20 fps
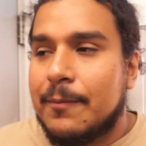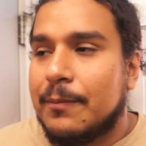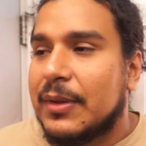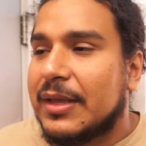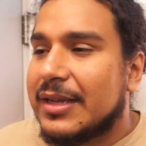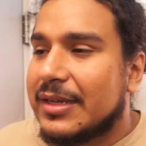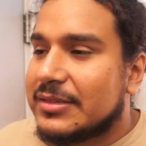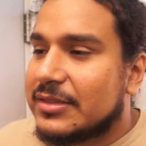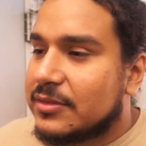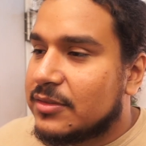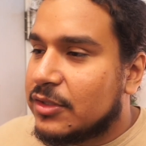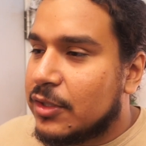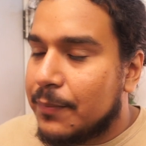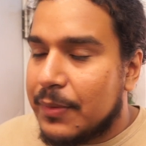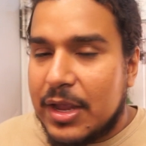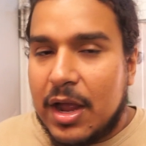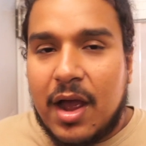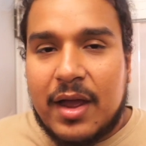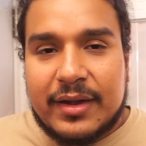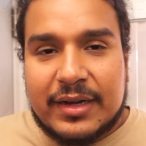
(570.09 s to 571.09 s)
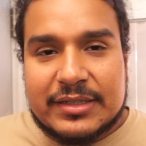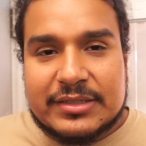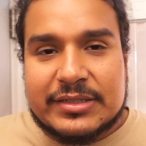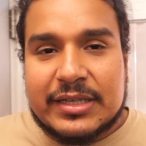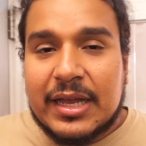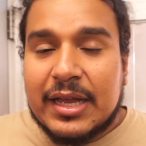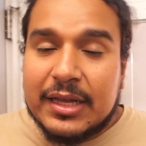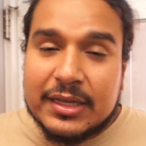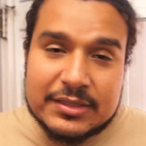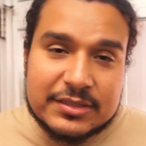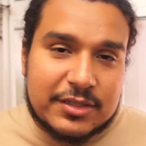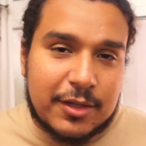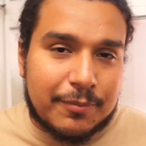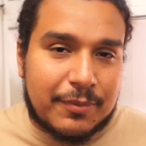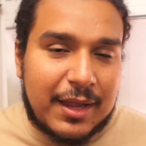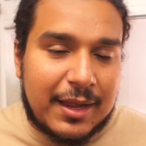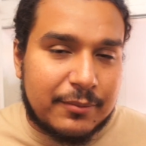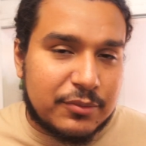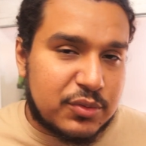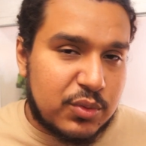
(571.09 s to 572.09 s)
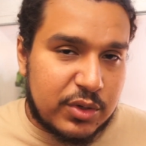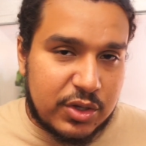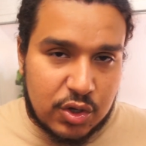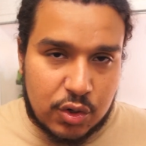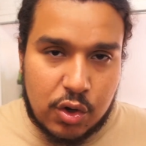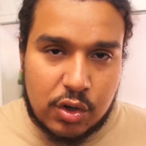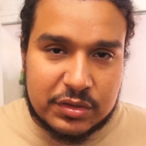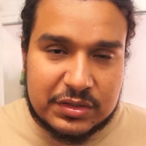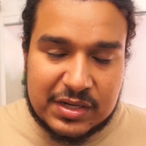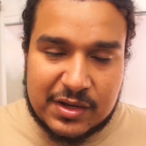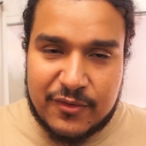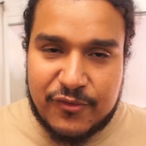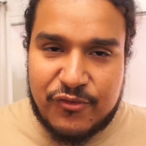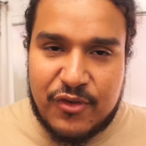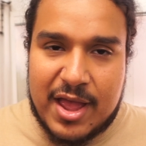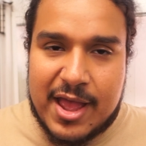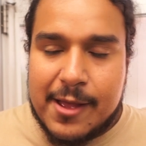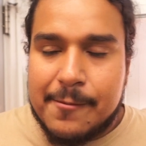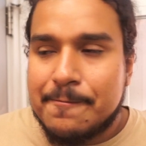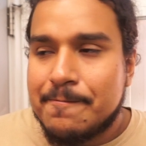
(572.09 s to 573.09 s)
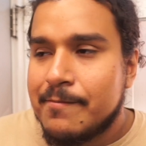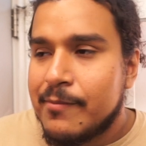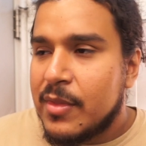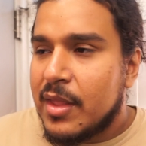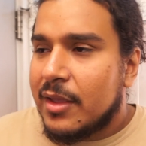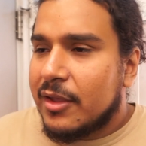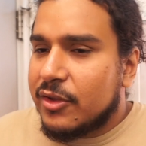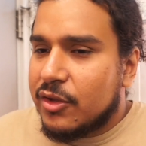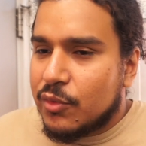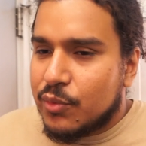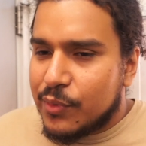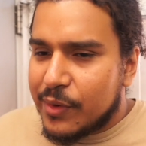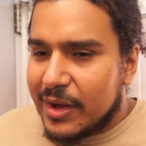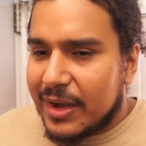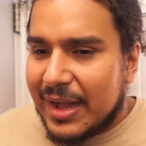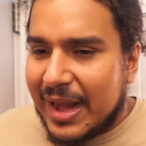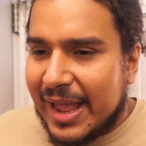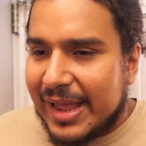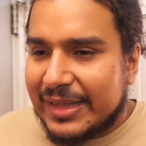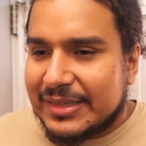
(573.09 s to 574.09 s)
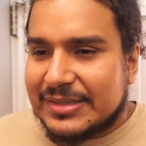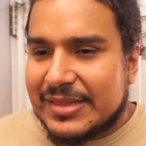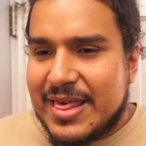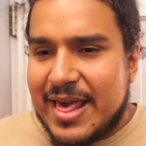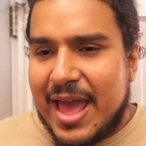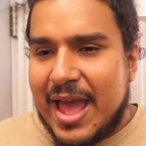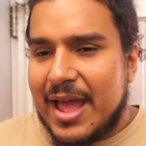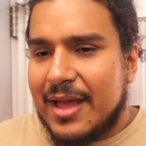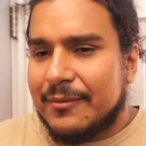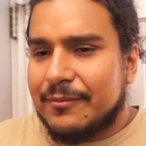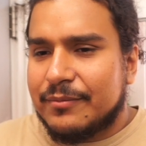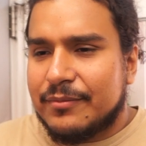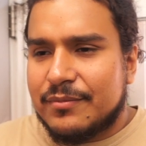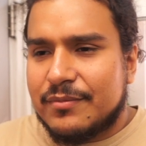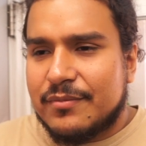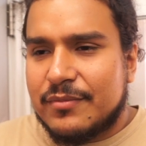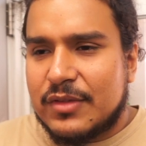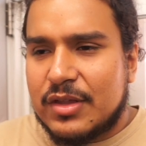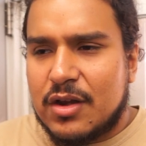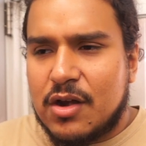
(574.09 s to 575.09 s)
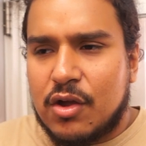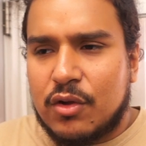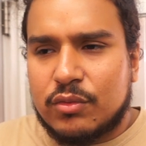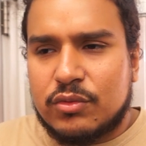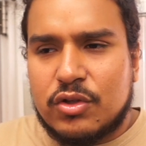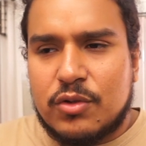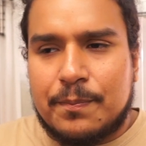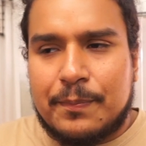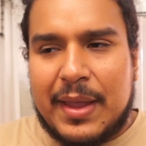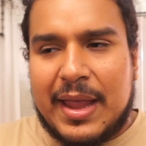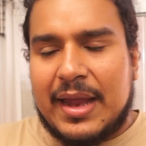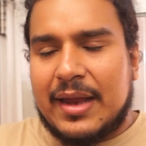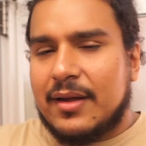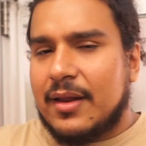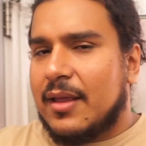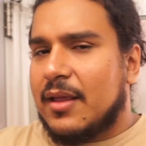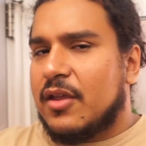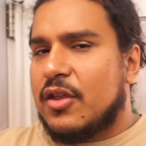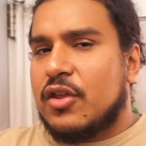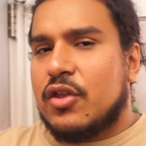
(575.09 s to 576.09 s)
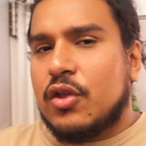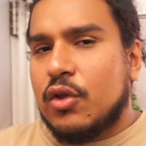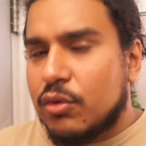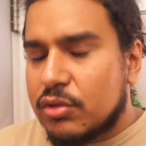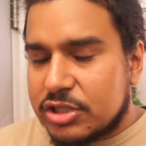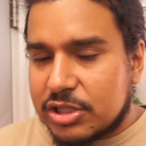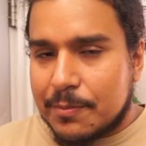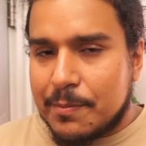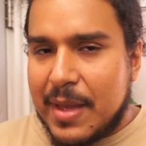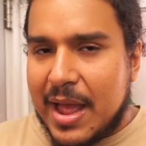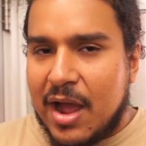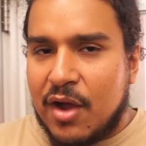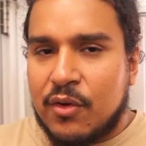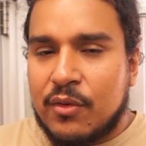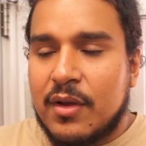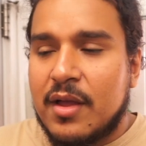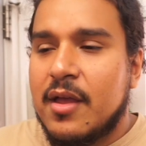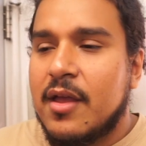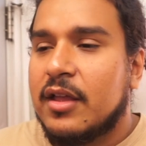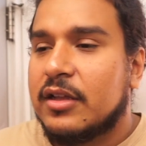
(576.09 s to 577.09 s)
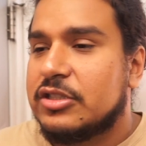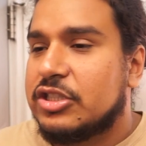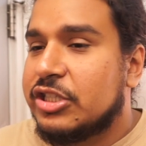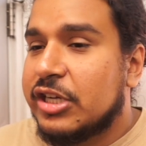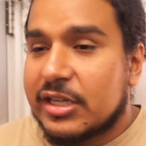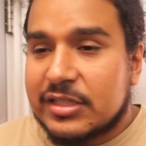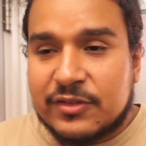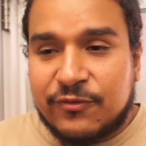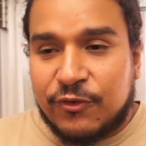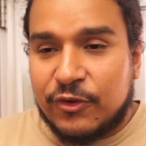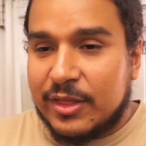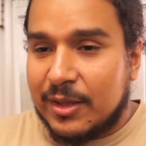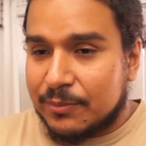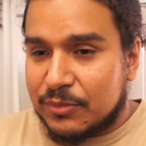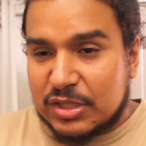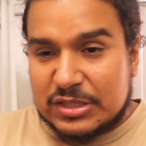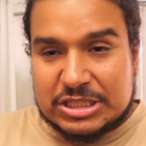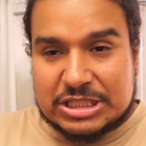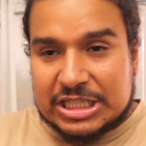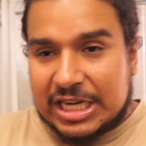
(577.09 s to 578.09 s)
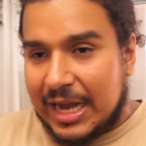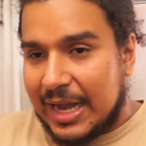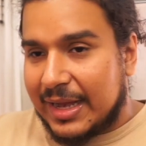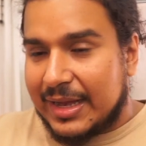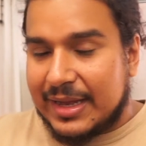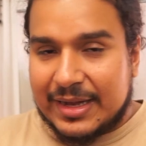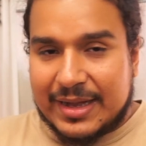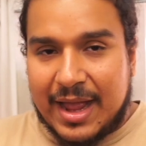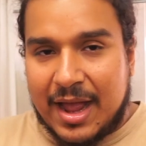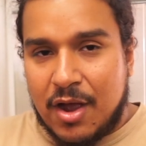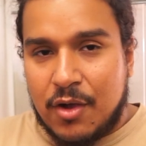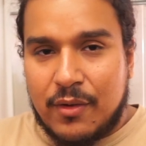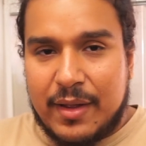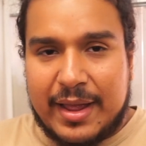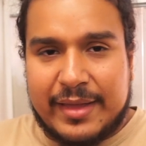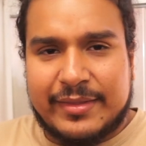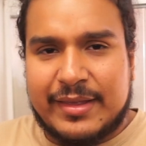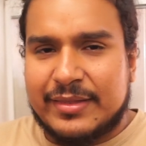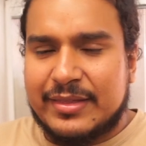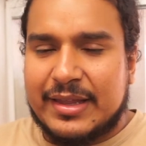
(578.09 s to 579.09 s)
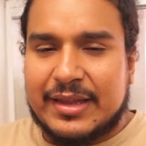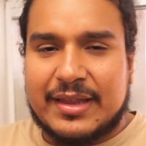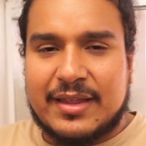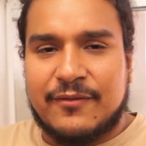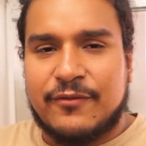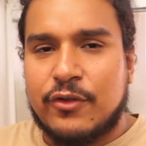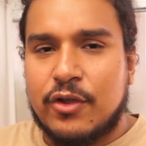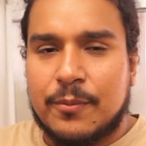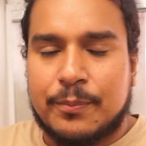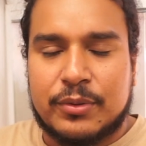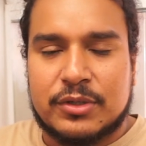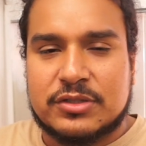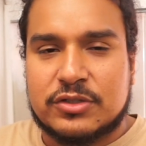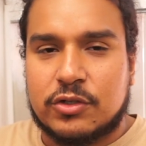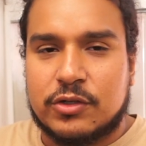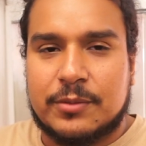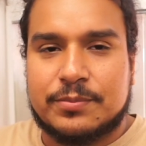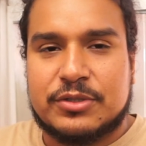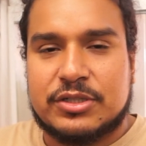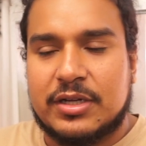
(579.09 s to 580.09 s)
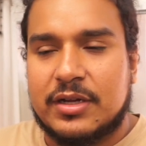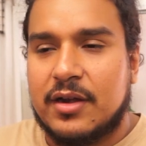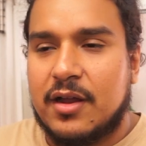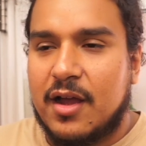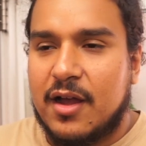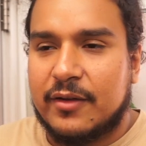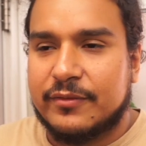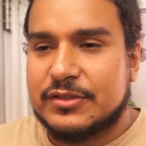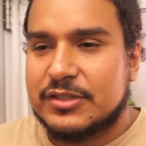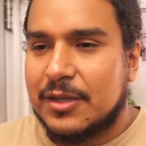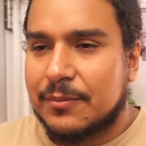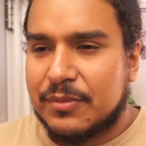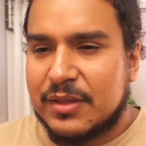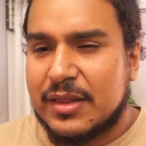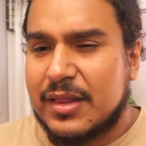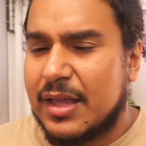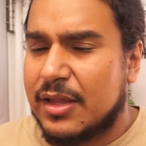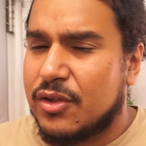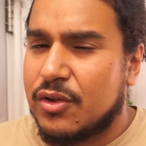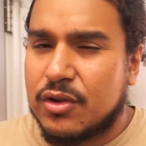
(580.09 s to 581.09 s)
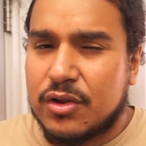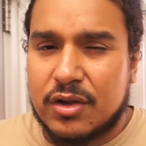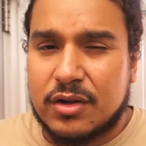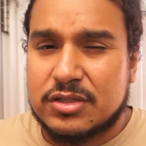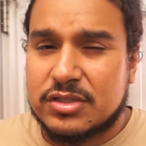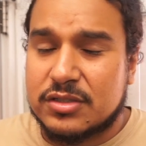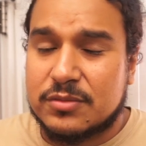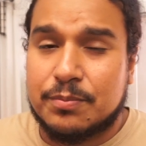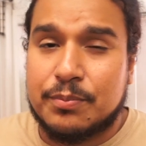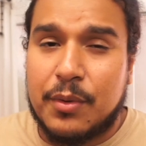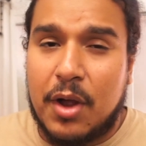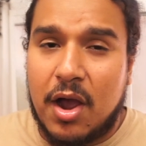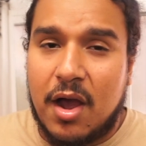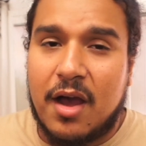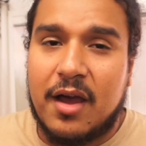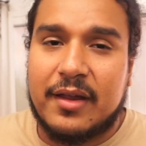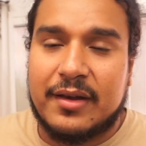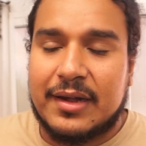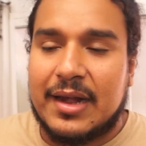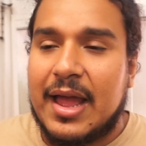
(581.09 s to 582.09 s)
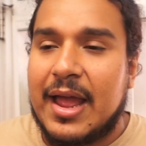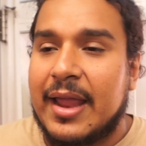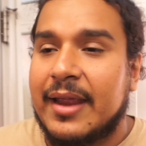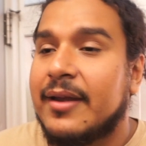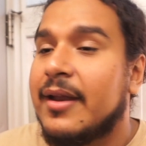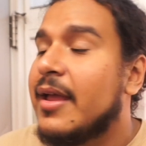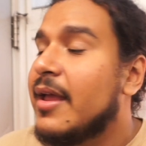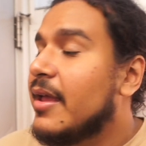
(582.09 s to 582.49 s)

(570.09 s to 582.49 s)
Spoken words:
Because to be honest, sometimes when you go to the vet, you realize that, you know, you paid a huge amount just for them to check it out, and then they give you a prescription of something that you could have just bought online.